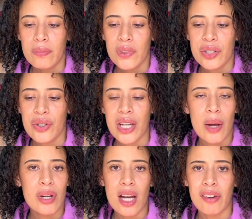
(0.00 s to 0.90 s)
So yeah, I
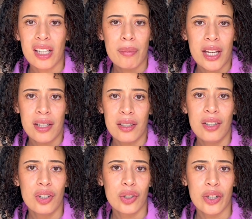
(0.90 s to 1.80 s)
would not recommend
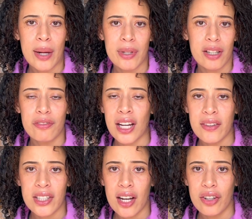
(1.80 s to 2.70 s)
grabbing a
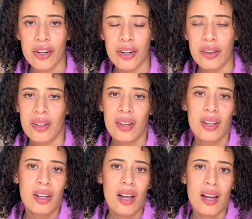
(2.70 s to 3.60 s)
$5
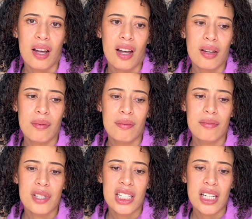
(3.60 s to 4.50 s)

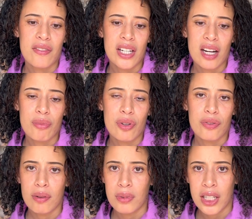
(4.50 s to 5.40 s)
stuffed animal
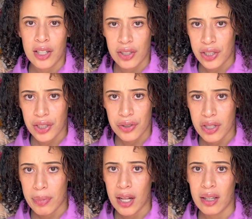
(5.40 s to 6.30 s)
from there to use the
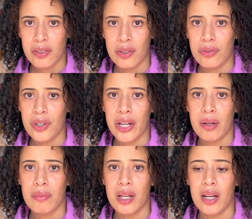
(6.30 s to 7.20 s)
polyfill
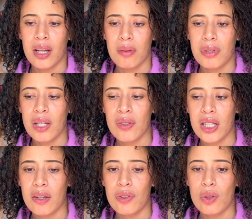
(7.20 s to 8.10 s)
from, even
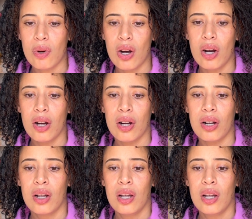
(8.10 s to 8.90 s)
if you are